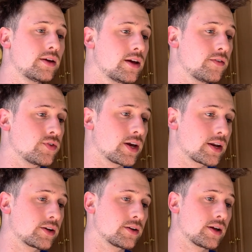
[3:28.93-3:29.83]
if you get
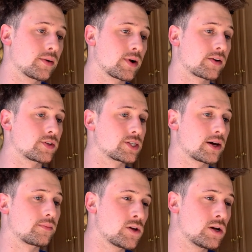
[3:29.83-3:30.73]
a good breakfast
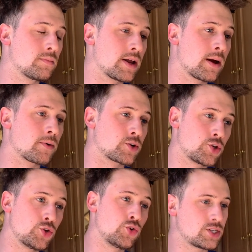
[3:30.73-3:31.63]
down. My number
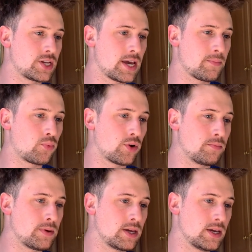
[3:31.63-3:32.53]
2 tip
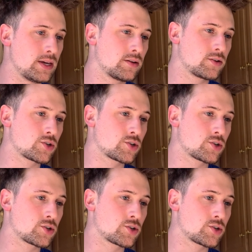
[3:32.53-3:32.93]
would be